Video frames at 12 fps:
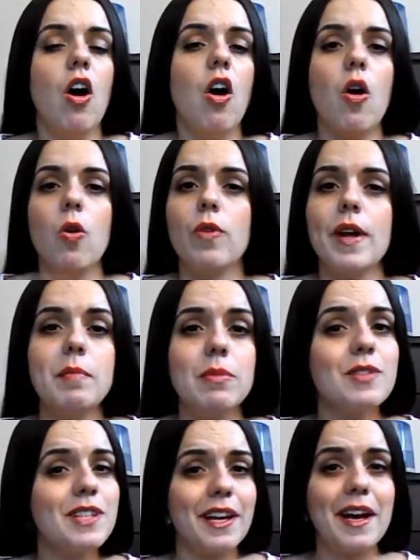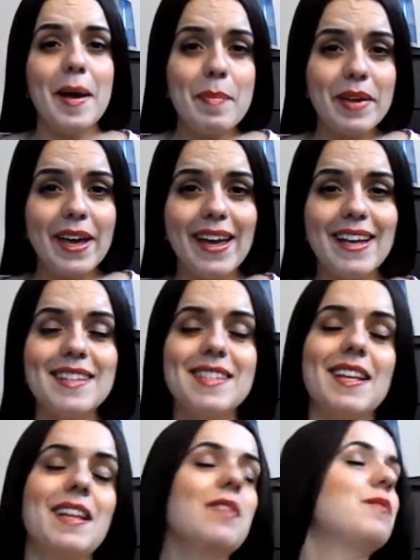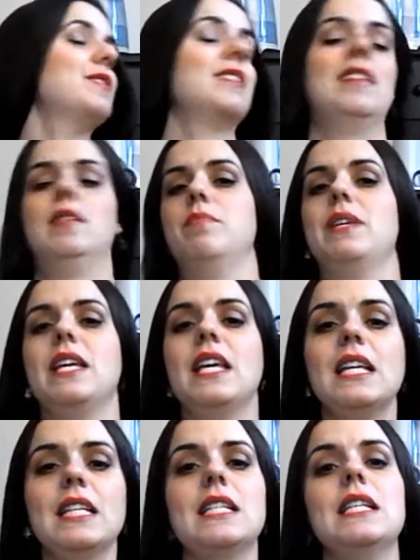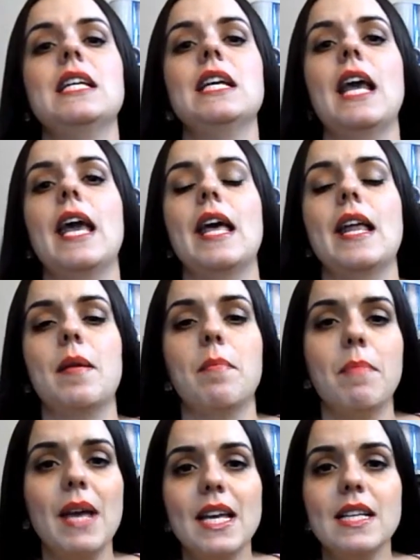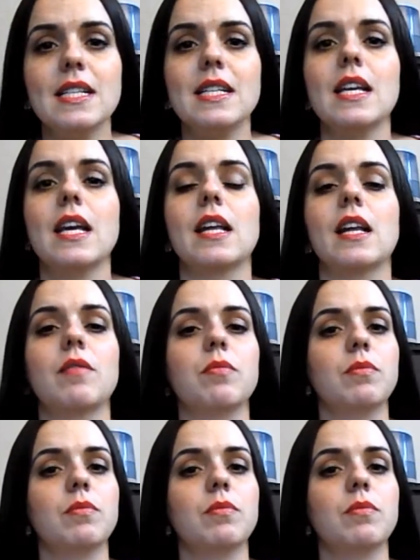all rainbows and cupcakes and it was gonna be easy and amazing and